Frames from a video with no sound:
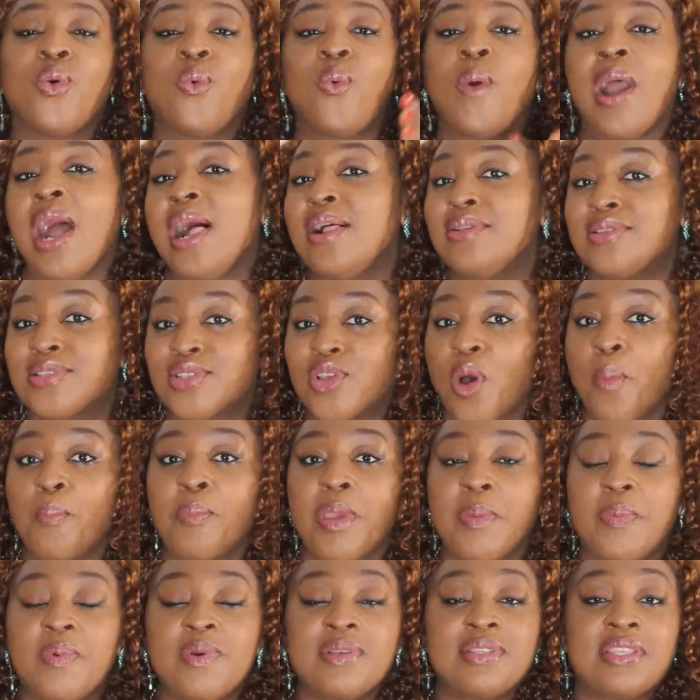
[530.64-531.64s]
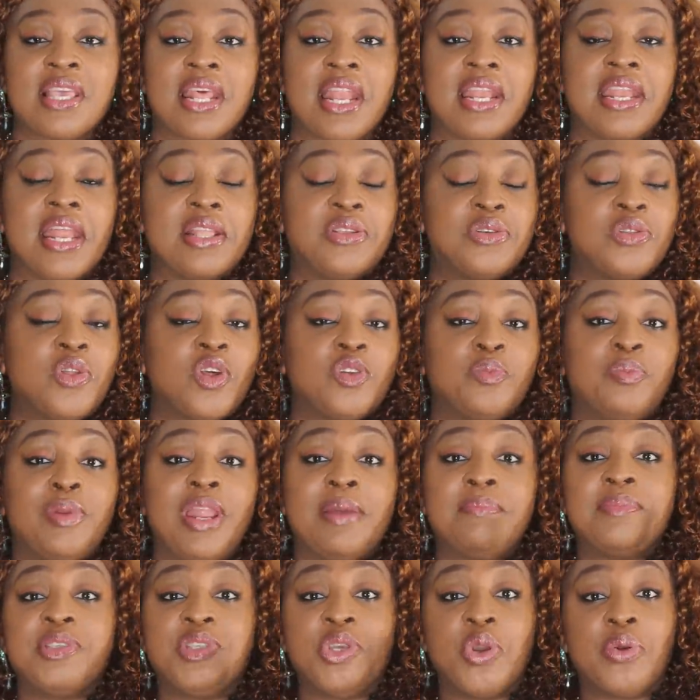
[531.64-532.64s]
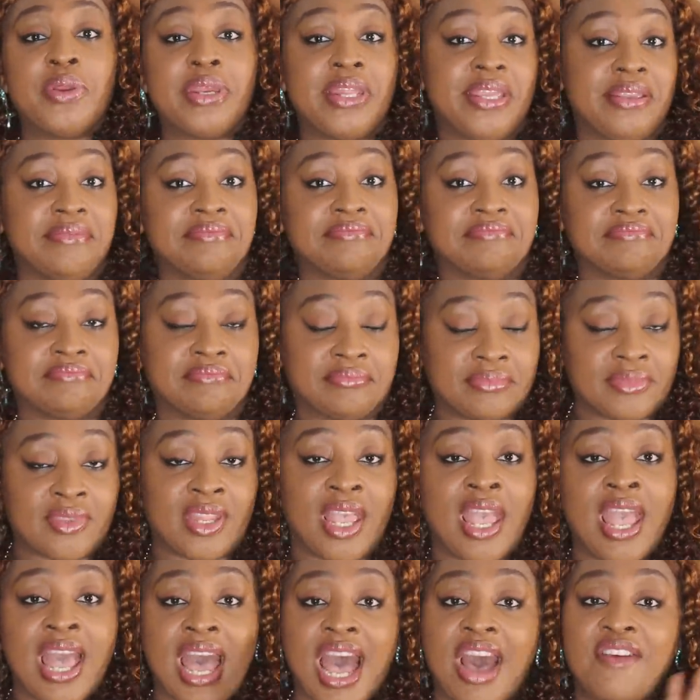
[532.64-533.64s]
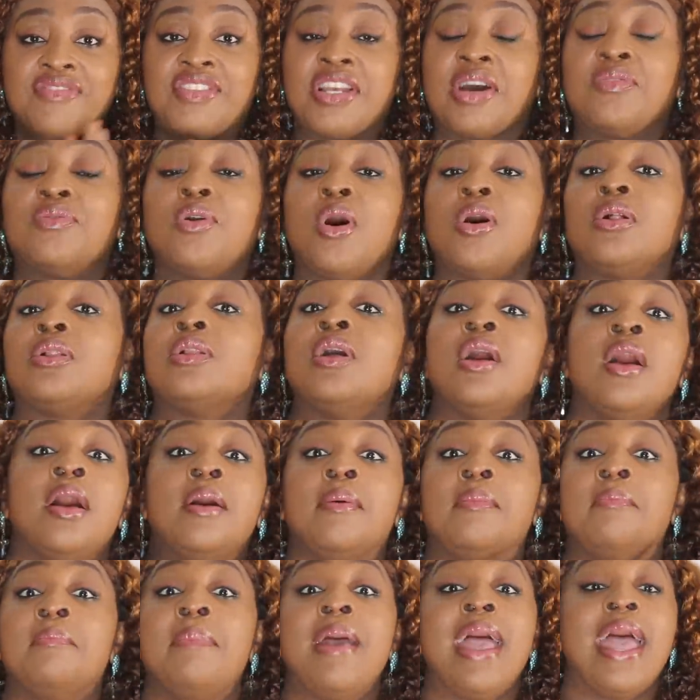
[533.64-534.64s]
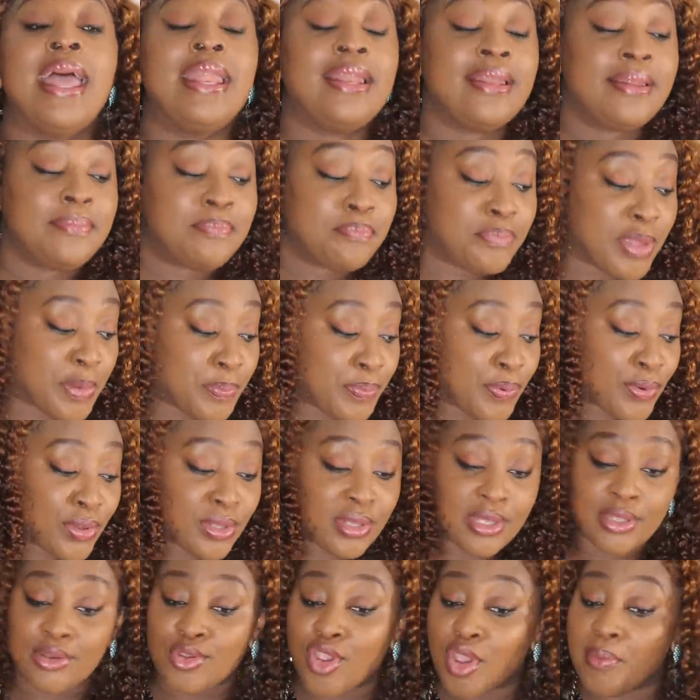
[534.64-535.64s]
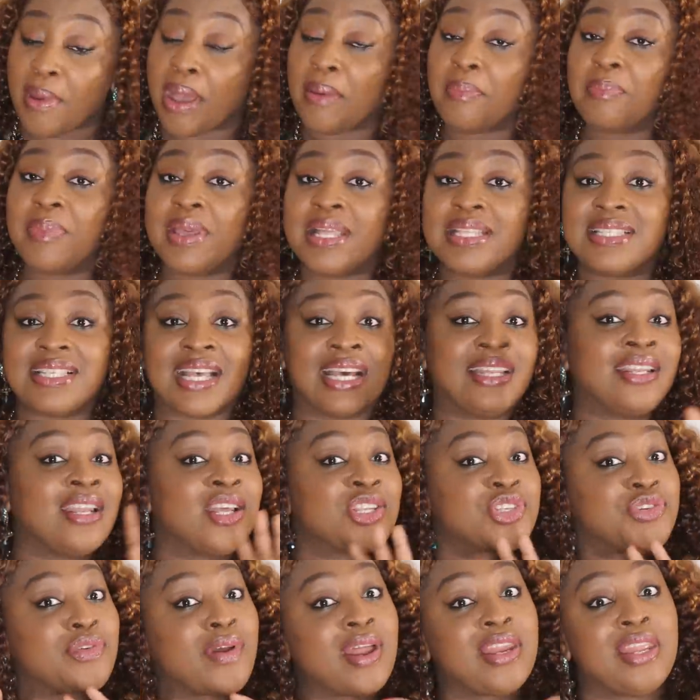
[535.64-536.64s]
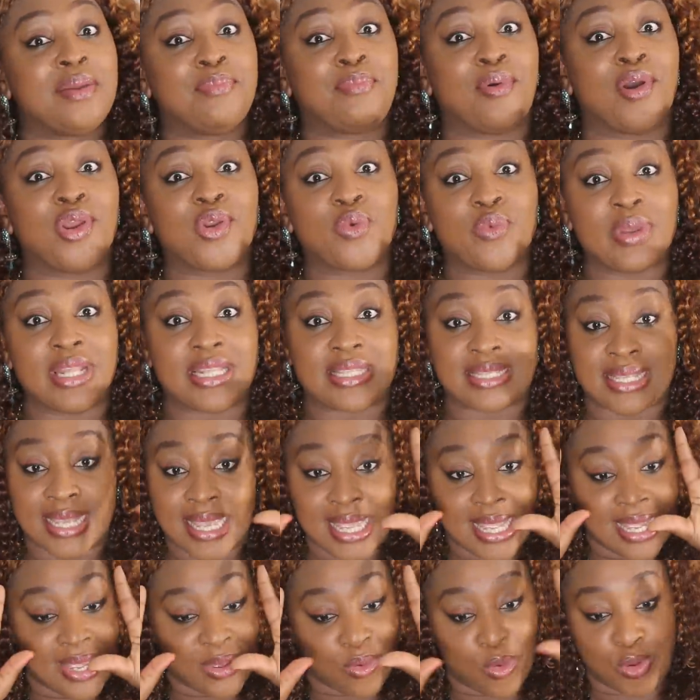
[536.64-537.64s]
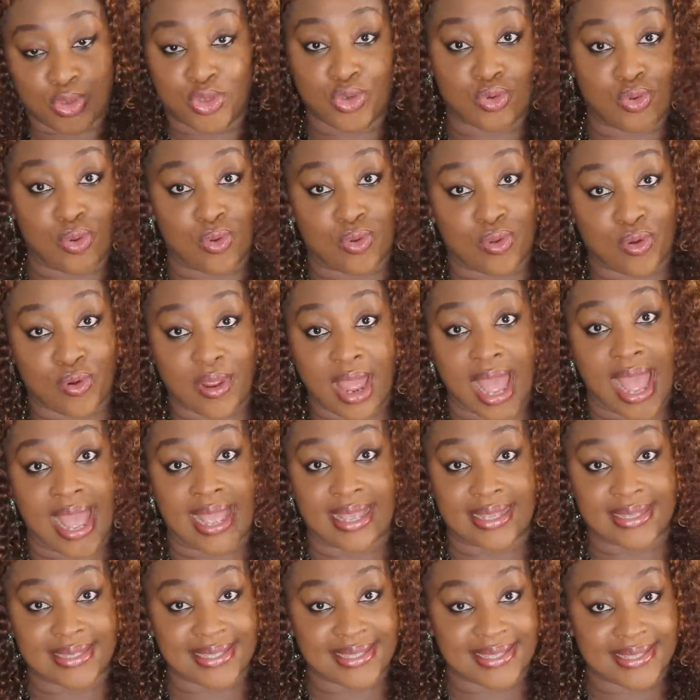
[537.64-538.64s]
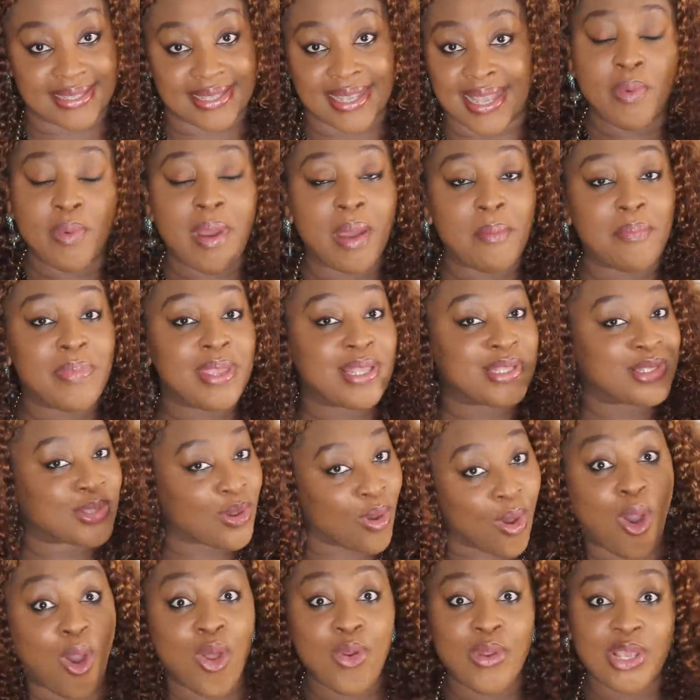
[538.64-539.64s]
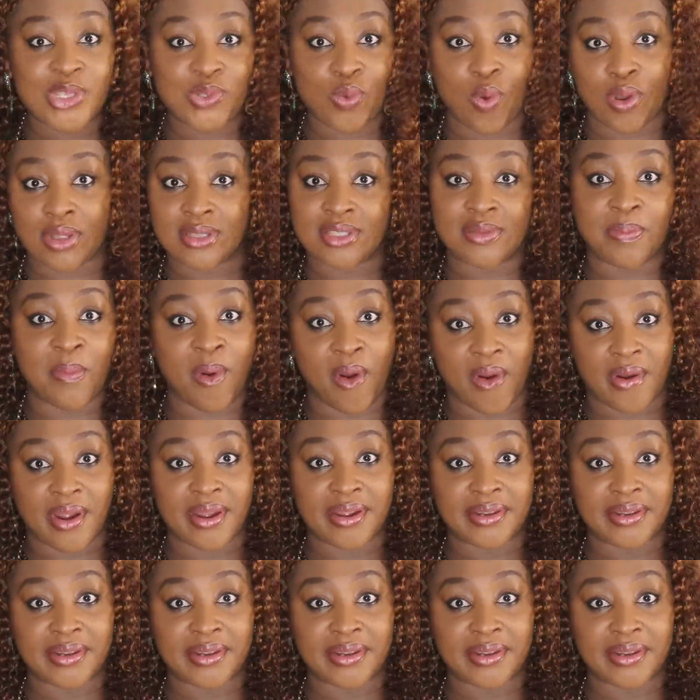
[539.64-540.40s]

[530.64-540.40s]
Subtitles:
while some people say that they do not blame the Ooni, after all, men, people, human beings are naturally born with ojukokoro eyes. Human beings always want more,